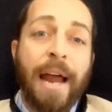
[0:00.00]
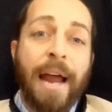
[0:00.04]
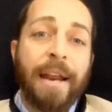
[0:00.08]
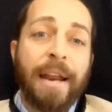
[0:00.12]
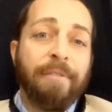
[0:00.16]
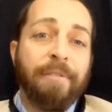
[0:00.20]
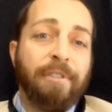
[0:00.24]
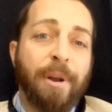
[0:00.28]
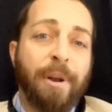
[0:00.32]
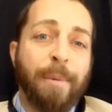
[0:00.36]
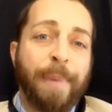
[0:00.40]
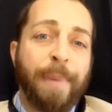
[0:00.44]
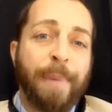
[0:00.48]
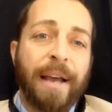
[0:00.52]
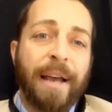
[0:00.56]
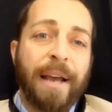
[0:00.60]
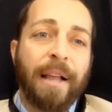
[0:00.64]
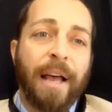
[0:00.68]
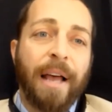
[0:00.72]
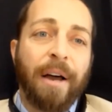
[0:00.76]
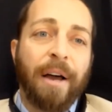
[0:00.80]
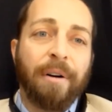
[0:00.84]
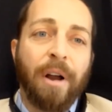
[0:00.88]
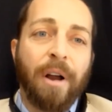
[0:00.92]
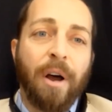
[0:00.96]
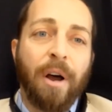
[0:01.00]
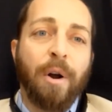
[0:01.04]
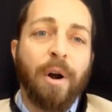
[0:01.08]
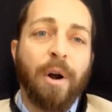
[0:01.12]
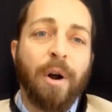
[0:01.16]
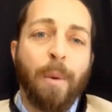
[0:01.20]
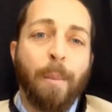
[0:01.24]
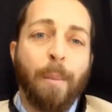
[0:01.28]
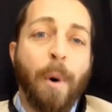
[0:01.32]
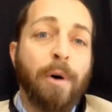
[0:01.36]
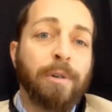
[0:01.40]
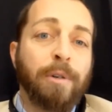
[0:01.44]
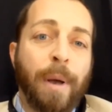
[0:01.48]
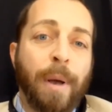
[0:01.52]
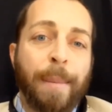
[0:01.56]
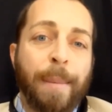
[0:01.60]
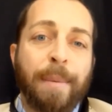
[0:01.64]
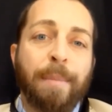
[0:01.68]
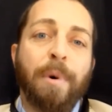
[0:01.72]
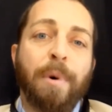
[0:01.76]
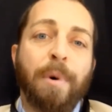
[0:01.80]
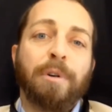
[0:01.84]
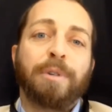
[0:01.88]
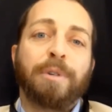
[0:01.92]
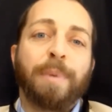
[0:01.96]
even a bailout. No.
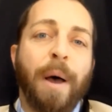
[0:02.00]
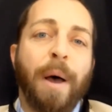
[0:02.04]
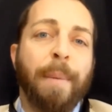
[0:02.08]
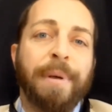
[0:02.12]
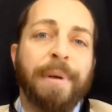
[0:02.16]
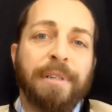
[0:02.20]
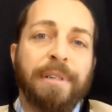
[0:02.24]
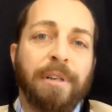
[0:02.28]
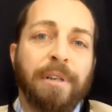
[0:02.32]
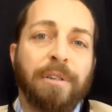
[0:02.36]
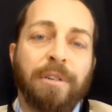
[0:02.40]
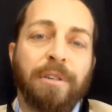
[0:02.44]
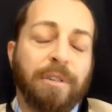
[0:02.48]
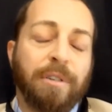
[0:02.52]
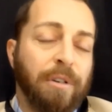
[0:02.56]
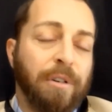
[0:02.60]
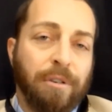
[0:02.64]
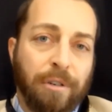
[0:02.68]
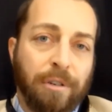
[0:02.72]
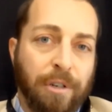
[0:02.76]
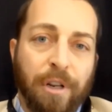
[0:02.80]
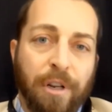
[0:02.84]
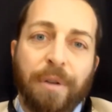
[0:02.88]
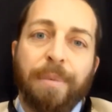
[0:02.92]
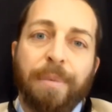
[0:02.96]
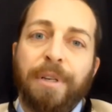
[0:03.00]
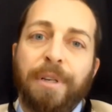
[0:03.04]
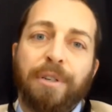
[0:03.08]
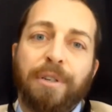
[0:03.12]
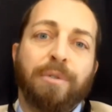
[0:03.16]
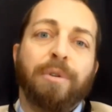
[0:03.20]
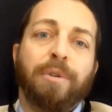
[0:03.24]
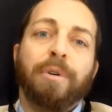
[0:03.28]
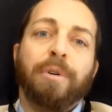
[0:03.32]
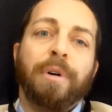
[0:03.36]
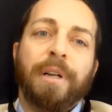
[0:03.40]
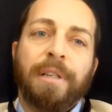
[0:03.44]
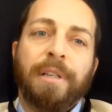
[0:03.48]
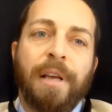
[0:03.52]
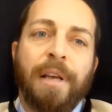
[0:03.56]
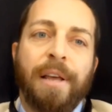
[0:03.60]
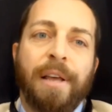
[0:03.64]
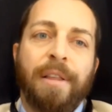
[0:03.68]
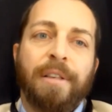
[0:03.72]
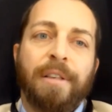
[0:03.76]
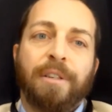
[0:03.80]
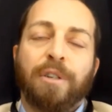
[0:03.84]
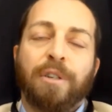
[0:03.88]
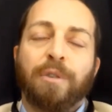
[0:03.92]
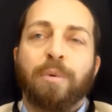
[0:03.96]
Most small businesses are just going to be screwed.
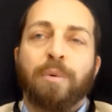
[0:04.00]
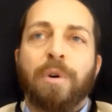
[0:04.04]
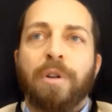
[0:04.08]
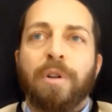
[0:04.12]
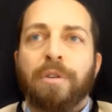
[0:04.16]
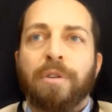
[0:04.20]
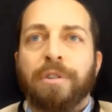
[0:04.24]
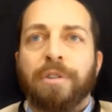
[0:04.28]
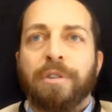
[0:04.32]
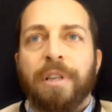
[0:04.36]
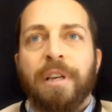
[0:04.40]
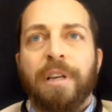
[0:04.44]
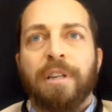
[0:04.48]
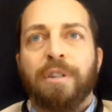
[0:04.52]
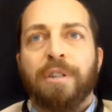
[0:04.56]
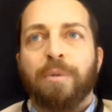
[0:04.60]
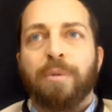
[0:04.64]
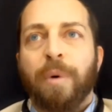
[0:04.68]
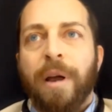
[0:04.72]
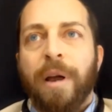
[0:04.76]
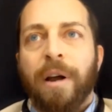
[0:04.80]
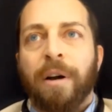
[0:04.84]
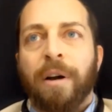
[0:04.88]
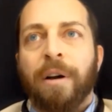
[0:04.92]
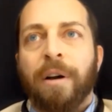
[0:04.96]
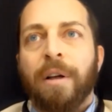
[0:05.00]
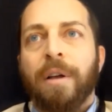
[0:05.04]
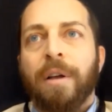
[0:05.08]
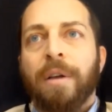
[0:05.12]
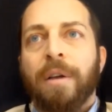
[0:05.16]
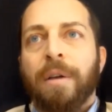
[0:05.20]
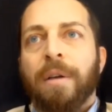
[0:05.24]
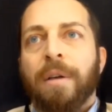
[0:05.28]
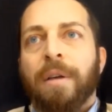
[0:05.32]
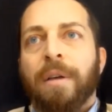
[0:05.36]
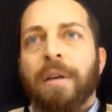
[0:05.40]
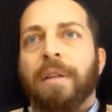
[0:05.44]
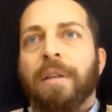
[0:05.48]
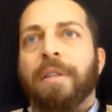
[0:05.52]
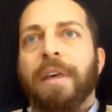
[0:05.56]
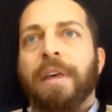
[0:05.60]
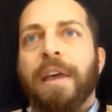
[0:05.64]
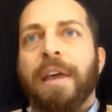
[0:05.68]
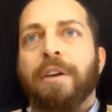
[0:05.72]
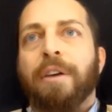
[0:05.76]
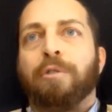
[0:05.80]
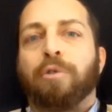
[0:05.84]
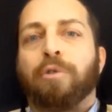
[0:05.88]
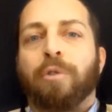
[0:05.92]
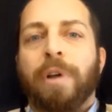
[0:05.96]
This is one of those things where
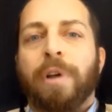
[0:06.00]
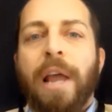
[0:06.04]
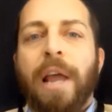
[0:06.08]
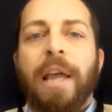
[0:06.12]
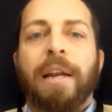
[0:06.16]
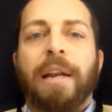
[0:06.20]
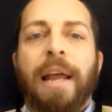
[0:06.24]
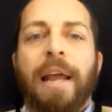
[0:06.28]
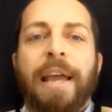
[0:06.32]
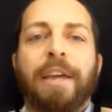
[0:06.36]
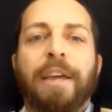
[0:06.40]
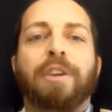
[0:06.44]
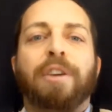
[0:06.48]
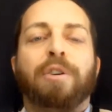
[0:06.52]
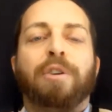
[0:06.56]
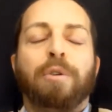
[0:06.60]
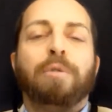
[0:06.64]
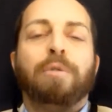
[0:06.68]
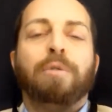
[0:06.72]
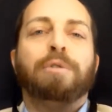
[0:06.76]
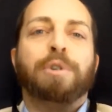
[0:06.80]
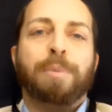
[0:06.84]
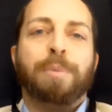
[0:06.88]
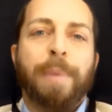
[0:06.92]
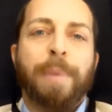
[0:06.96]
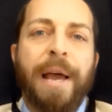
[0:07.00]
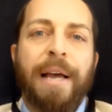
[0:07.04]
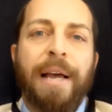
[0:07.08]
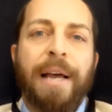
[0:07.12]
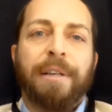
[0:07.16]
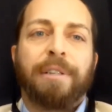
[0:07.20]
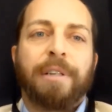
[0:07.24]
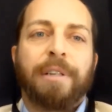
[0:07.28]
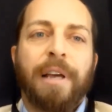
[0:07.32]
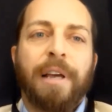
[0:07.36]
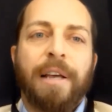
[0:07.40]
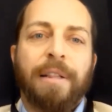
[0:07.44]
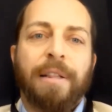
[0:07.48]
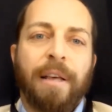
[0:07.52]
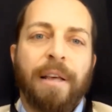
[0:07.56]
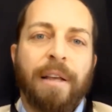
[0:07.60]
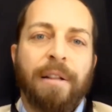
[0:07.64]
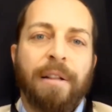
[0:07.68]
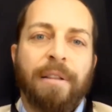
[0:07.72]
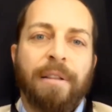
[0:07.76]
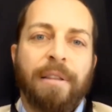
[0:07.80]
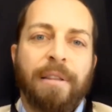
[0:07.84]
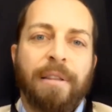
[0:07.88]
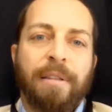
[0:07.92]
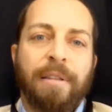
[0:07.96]
they create a huge mess and
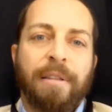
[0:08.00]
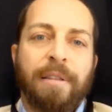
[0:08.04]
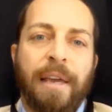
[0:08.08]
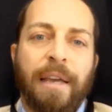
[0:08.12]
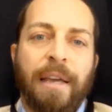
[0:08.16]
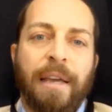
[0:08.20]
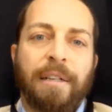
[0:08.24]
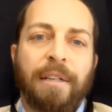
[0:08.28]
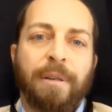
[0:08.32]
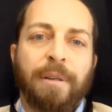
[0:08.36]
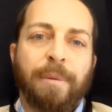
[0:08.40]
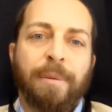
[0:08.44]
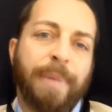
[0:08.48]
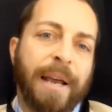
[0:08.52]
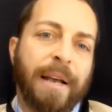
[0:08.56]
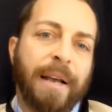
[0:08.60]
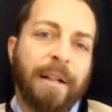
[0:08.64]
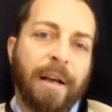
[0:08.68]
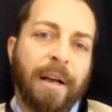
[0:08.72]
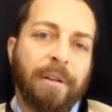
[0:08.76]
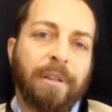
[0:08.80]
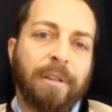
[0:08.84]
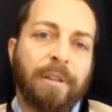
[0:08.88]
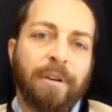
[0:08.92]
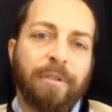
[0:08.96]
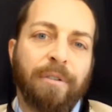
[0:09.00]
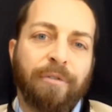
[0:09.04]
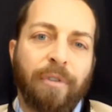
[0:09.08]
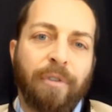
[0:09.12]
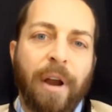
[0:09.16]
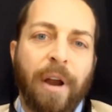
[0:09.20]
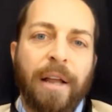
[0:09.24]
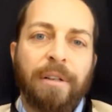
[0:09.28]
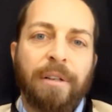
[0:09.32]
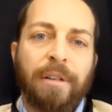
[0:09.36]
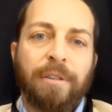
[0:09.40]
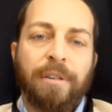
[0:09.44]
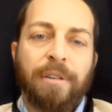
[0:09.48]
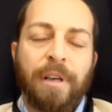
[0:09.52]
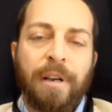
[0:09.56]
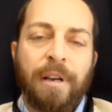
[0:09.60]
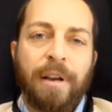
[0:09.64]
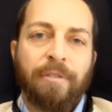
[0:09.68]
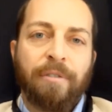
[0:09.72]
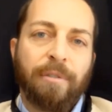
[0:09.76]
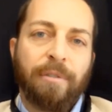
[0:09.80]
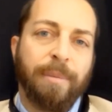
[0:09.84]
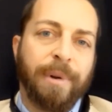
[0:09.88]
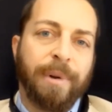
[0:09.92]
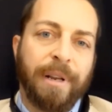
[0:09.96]
then they get to bail out their friends and
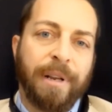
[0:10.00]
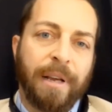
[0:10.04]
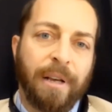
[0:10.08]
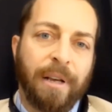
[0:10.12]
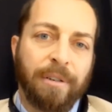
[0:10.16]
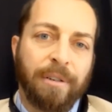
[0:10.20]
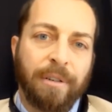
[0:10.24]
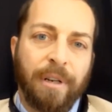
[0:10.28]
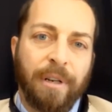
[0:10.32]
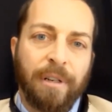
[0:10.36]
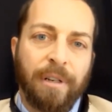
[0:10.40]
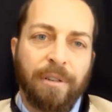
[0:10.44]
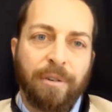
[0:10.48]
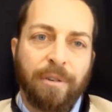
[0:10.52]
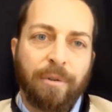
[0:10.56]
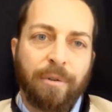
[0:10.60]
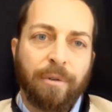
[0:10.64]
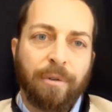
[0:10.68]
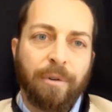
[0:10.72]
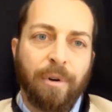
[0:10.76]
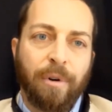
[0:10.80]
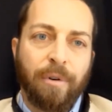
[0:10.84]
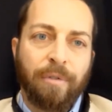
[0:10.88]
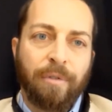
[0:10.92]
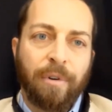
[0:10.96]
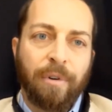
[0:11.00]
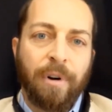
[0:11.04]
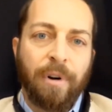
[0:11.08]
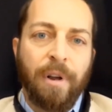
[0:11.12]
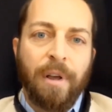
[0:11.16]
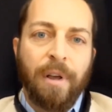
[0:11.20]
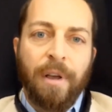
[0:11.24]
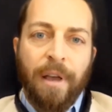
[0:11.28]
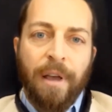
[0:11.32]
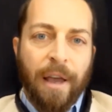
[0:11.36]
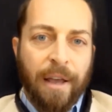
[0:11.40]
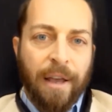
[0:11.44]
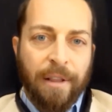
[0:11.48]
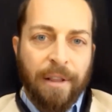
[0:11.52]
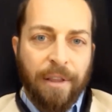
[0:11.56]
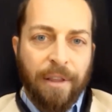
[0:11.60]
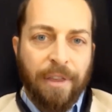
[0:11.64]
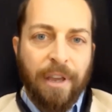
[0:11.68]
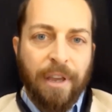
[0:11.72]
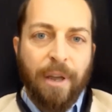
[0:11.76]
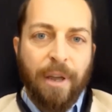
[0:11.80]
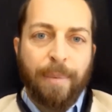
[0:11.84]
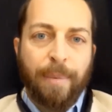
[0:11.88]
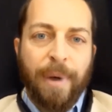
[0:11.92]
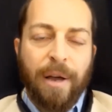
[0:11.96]
everybody else gets screwed over. And the
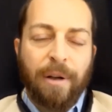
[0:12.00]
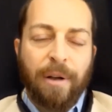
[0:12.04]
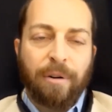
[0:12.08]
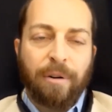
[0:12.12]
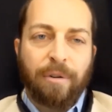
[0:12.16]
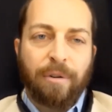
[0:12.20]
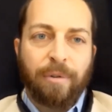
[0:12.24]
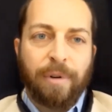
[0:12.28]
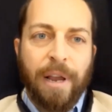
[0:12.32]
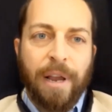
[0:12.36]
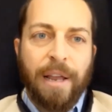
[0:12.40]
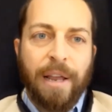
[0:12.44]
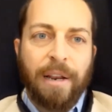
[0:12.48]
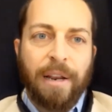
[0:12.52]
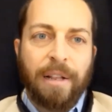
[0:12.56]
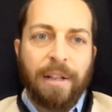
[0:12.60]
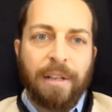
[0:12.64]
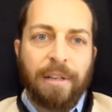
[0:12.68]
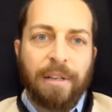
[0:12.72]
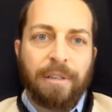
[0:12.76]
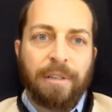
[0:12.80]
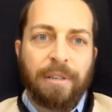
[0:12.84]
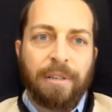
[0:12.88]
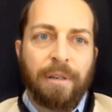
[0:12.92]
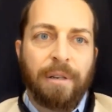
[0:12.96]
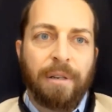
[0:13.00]
thing about creating this